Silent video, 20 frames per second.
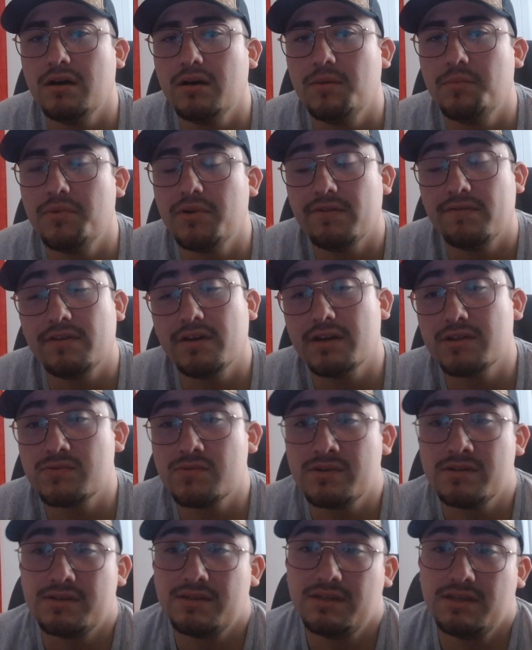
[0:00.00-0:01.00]
But if you guys
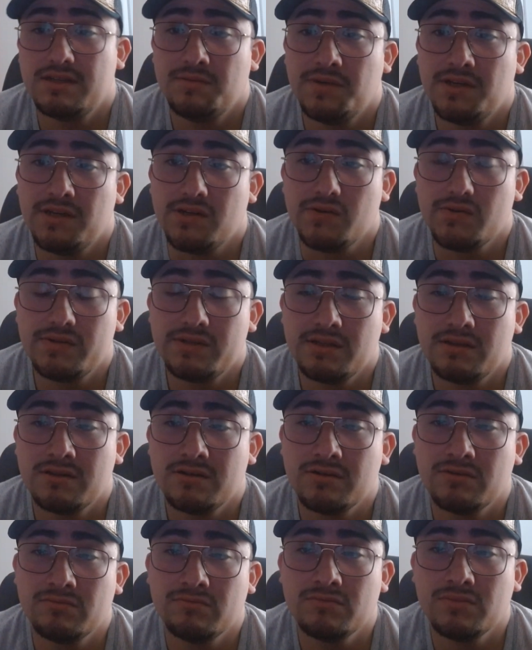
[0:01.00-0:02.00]
want to see me using
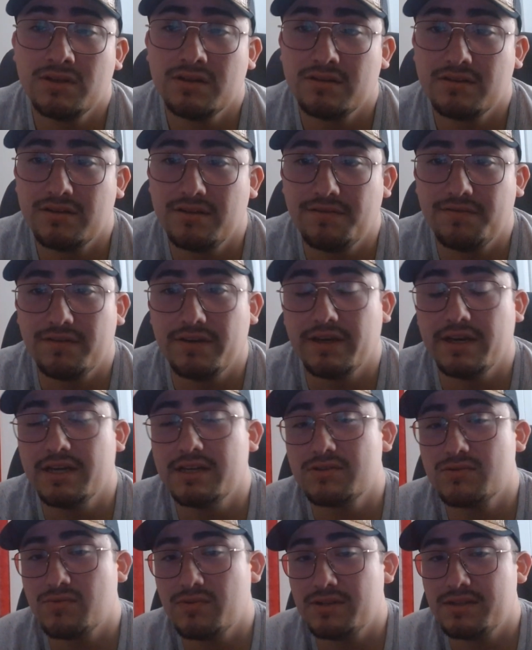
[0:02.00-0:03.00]
them, if you
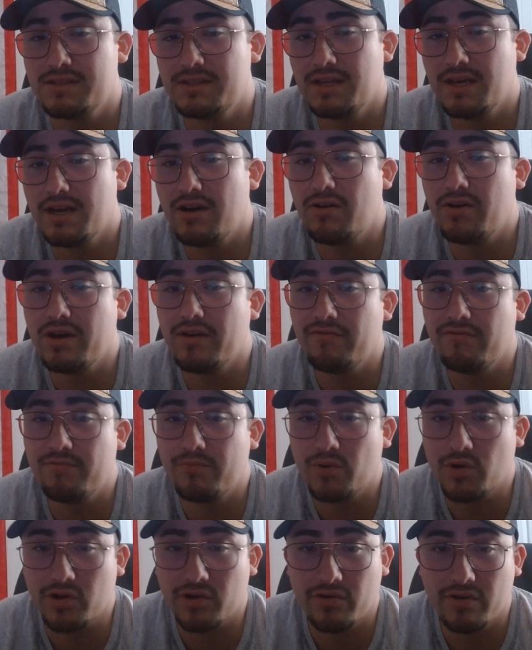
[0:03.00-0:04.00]
guys want to see how I've
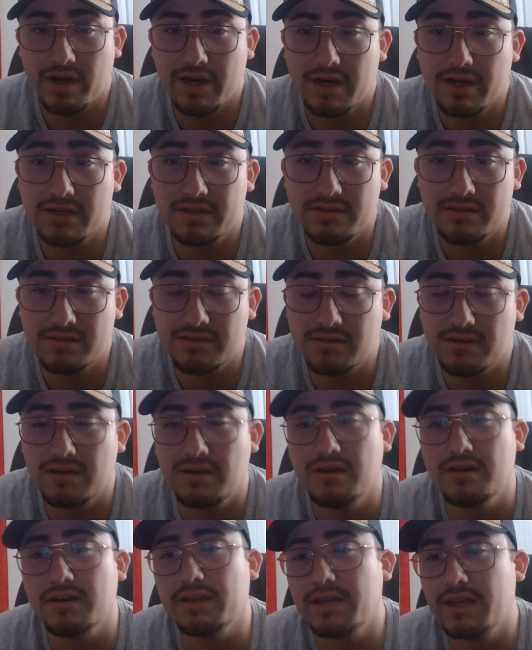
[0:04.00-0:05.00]
progressed,
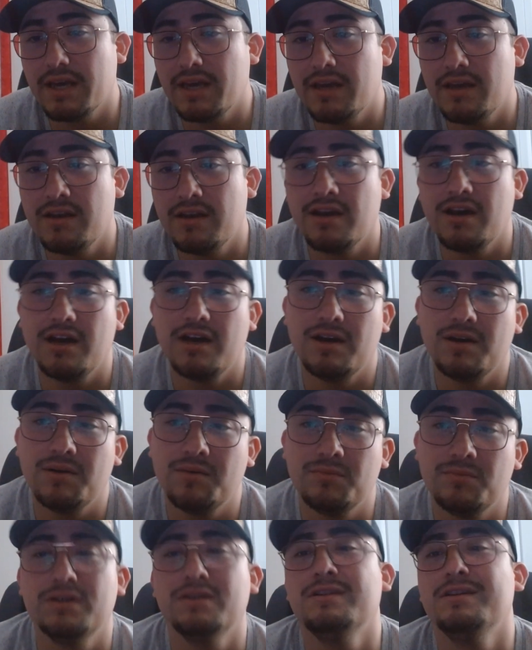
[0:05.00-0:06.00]
again,
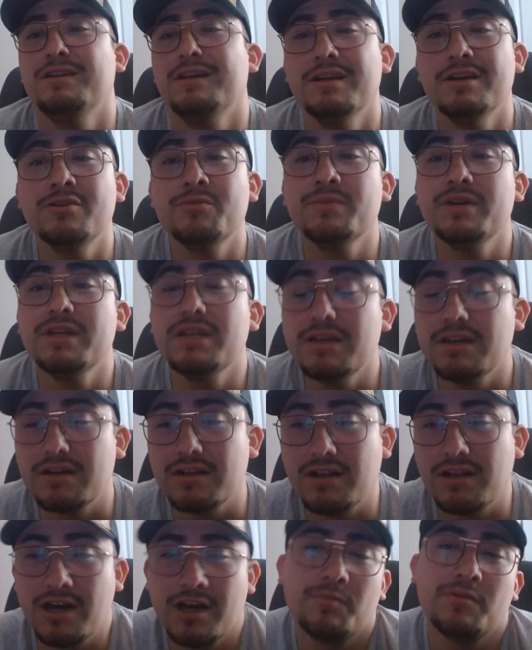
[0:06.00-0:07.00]
I'm an intermediate
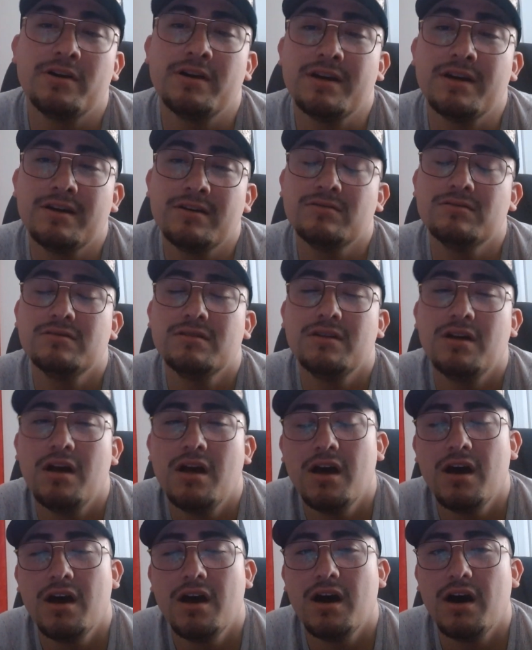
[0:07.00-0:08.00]
climber now.
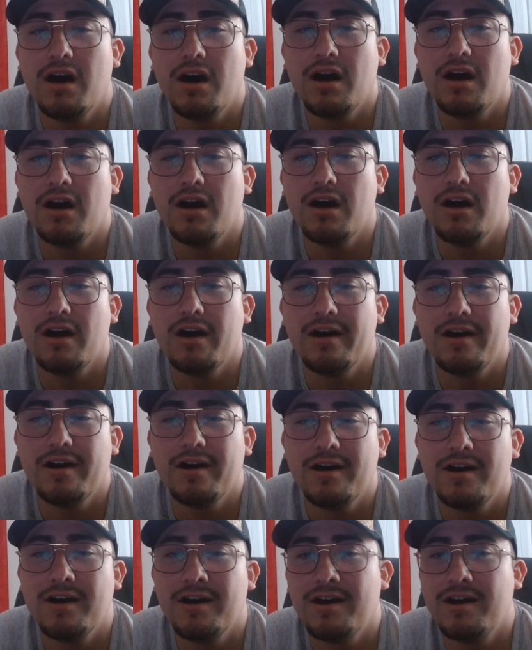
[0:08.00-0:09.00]
Uh,
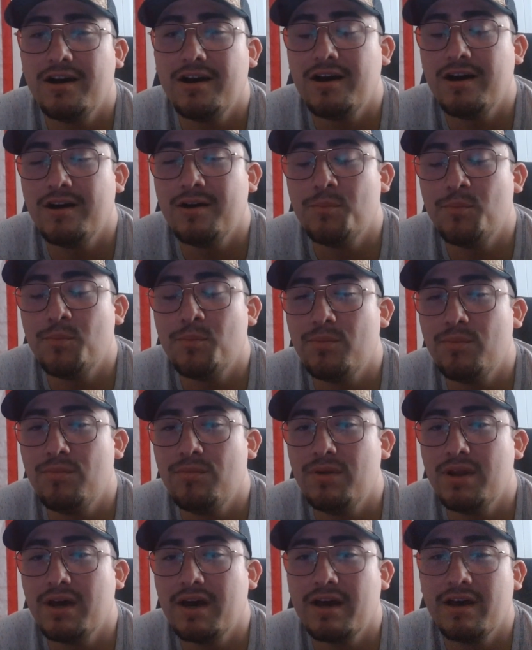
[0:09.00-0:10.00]

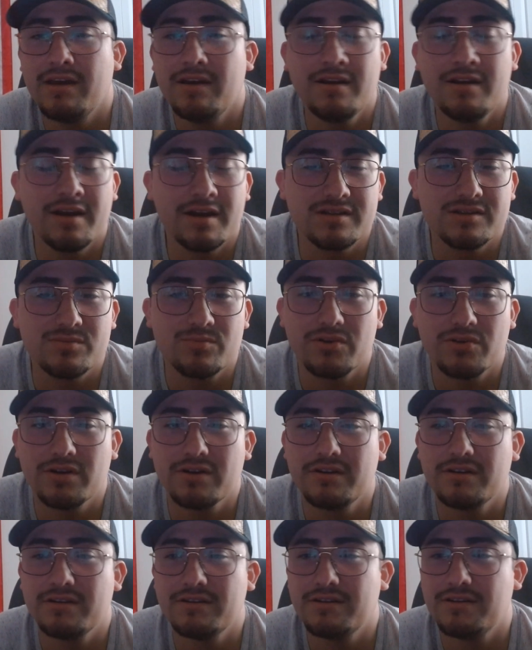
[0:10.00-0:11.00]
I'm not an
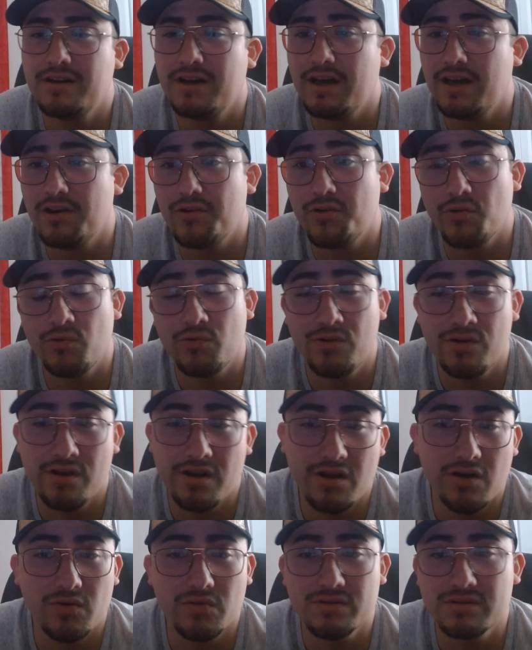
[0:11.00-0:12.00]
expert. I don't
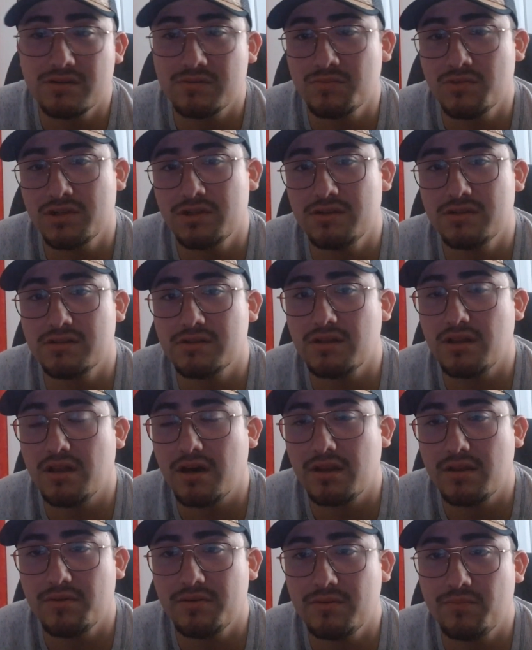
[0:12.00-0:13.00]
know as much as a
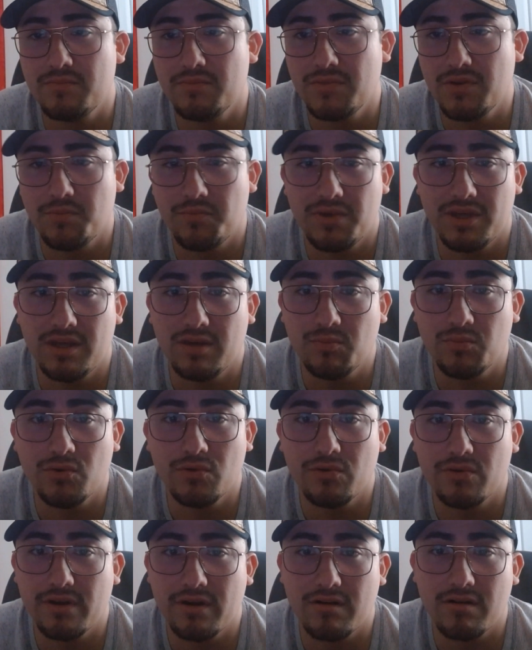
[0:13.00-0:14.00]
lot of the
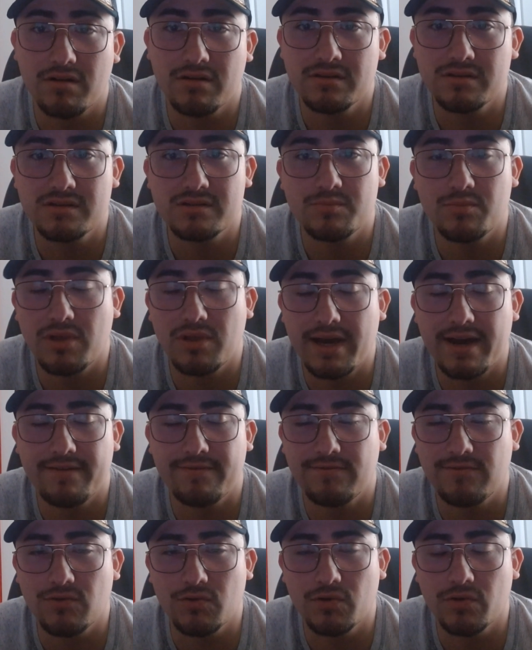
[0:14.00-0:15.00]
people that are on this
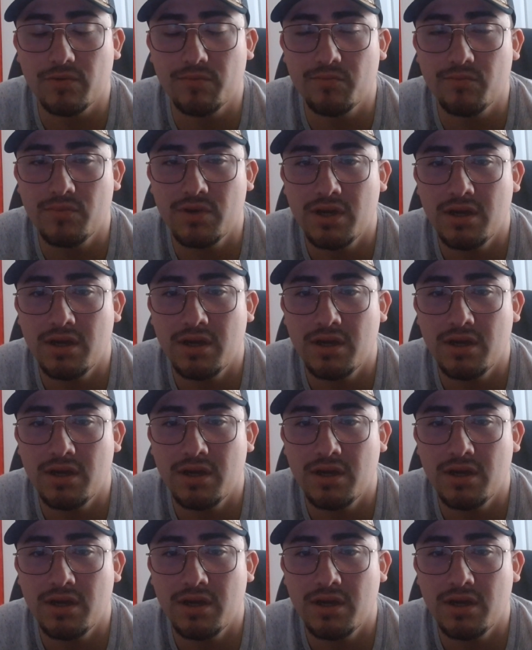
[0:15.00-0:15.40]
platform.